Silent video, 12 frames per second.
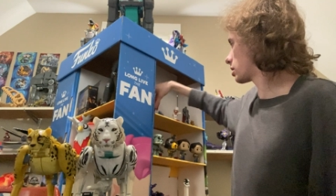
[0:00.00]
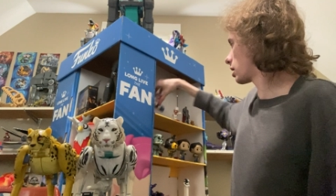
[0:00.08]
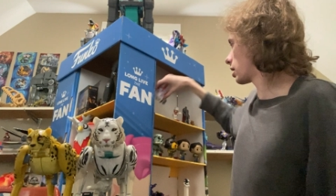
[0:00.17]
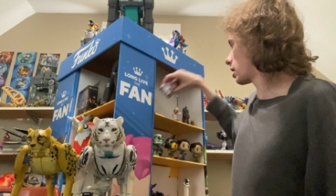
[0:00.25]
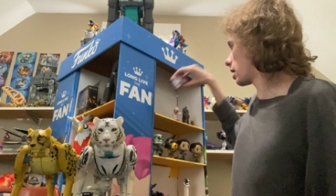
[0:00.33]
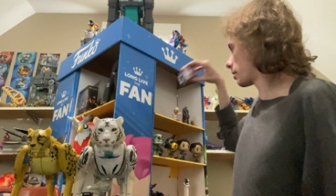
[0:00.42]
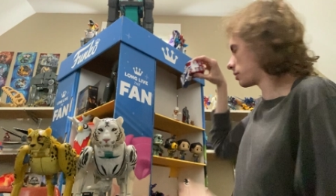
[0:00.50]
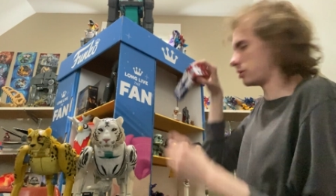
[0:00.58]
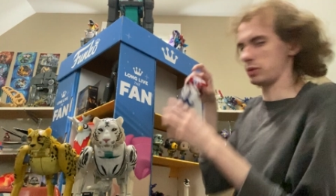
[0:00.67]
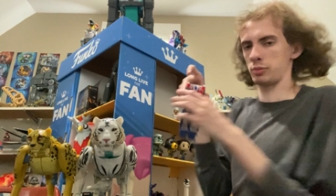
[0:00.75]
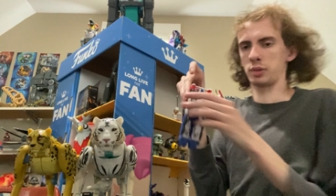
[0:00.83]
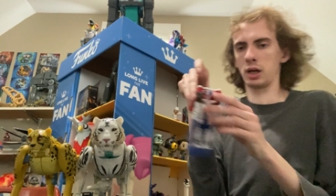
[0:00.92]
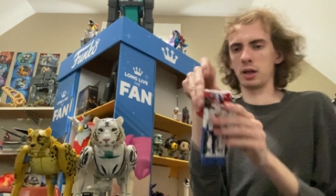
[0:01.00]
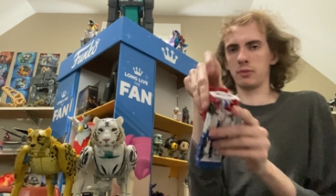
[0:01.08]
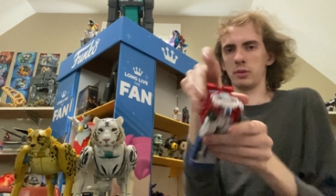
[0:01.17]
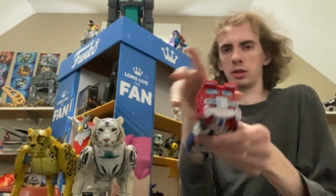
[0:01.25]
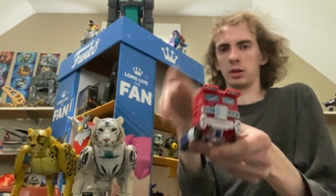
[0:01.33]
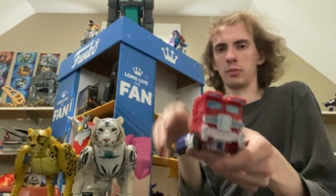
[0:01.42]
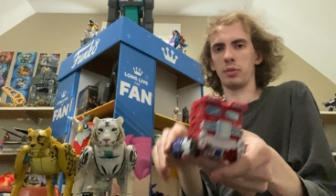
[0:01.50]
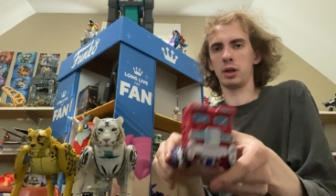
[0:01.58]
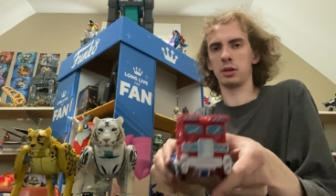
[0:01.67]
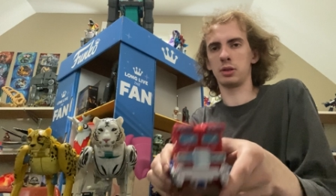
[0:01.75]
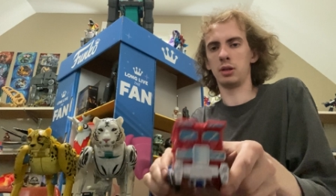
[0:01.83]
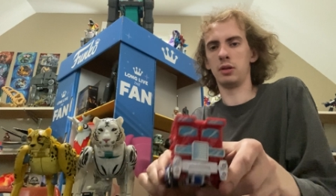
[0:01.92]
uh, Optimus Prime in
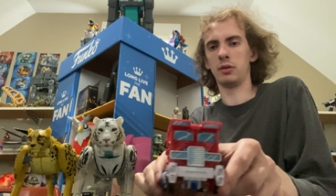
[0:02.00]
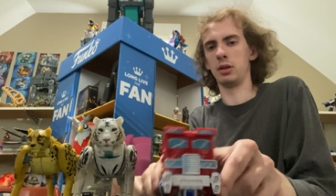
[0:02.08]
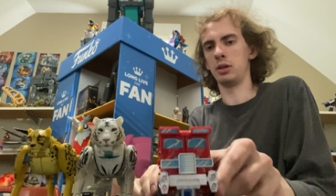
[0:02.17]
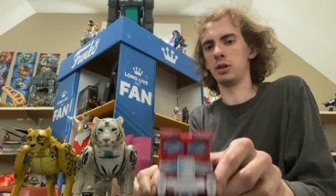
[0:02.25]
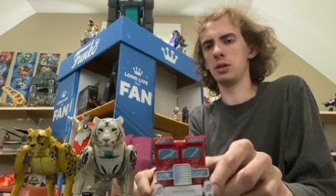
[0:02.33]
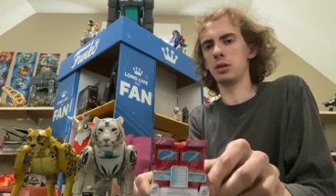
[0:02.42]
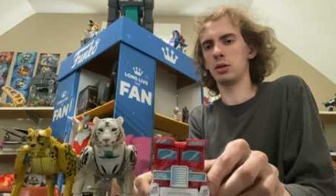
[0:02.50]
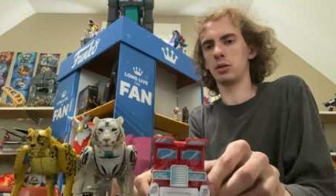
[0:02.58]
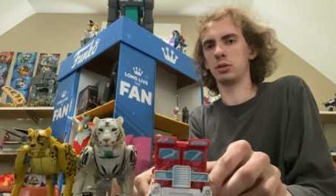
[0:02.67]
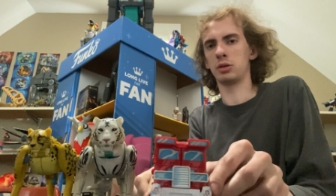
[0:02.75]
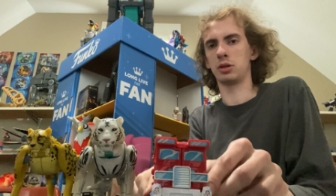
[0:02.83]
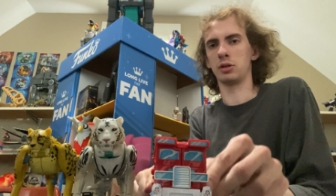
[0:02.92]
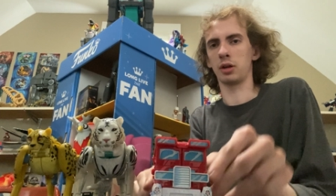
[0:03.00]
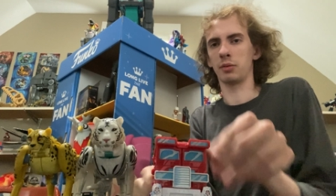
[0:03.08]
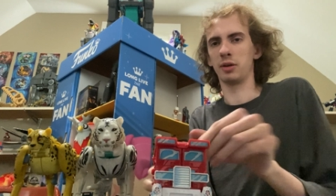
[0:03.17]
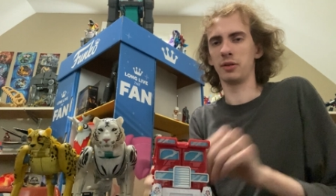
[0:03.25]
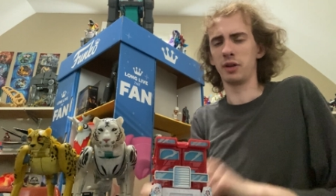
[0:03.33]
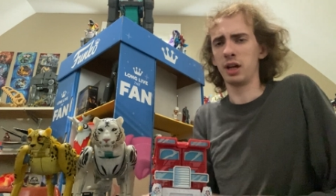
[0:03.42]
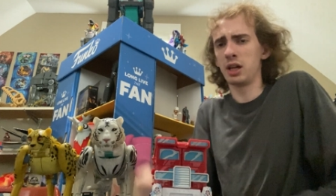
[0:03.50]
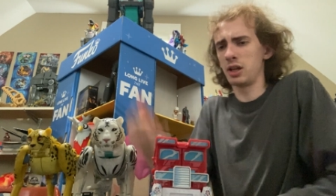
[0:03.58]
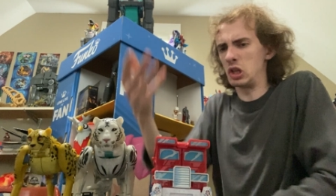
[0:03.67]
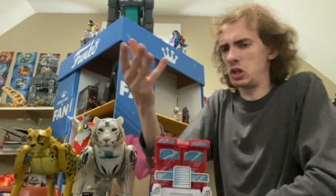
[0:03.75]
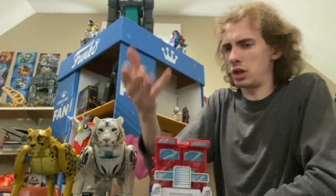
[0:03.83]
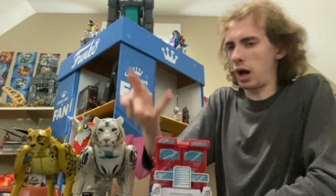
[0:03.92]
comparison in, in truck mode.
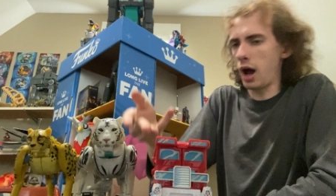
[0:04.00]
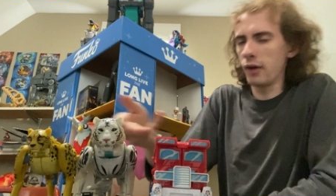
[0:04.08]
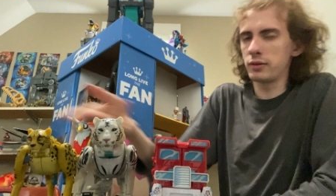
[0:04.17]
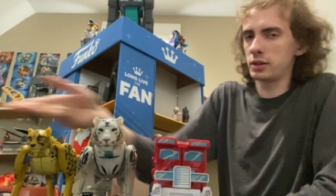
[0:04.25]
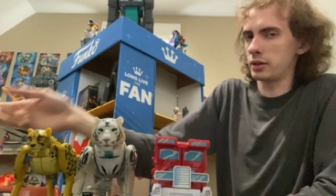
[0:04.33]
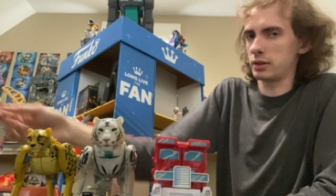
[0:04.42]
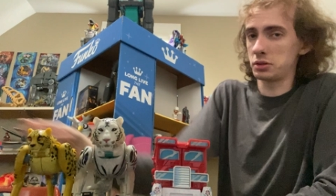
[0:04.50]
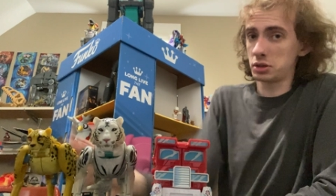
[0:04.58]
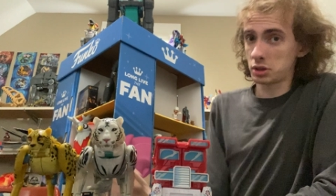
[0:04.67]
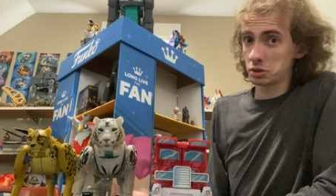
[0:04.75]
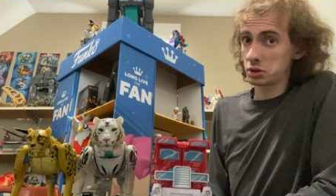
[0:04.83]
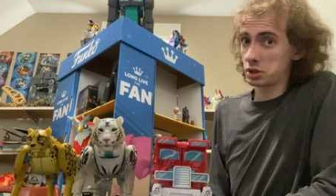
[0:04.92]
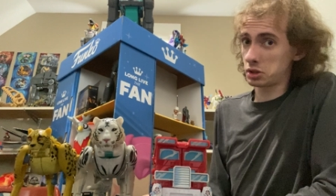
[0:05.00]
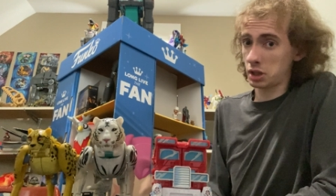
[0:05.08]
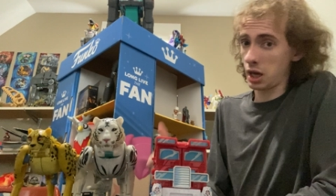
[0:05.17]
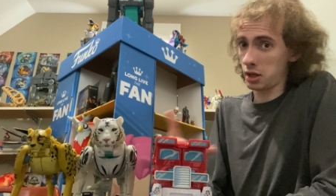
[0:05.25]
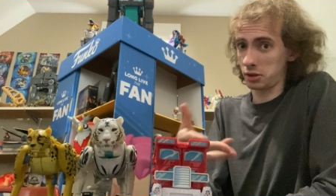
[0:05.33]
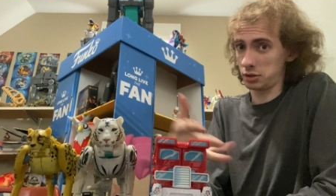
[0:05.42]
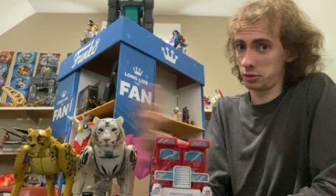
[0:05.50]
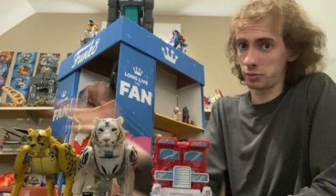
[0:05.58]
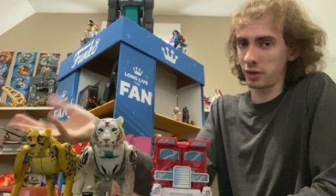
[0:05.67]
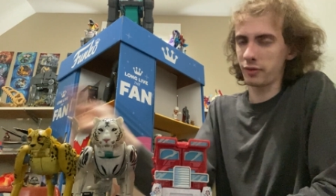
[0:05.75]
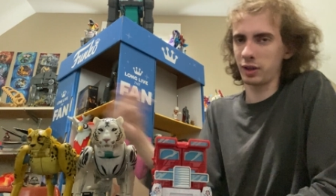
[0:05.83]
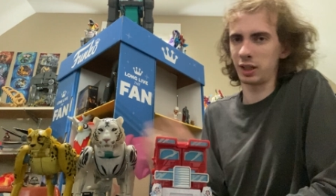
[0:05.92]
Obviously, scales
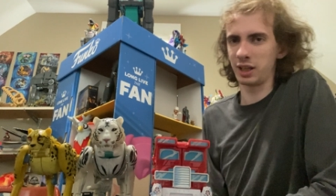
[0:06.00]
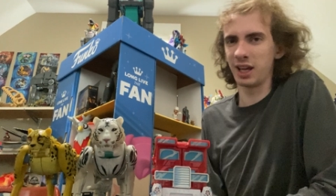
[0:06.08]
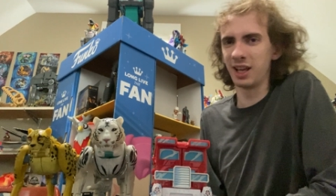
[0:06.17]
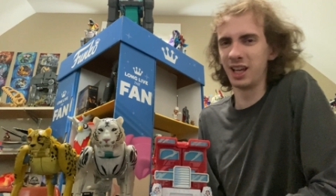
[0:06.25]
perfectly.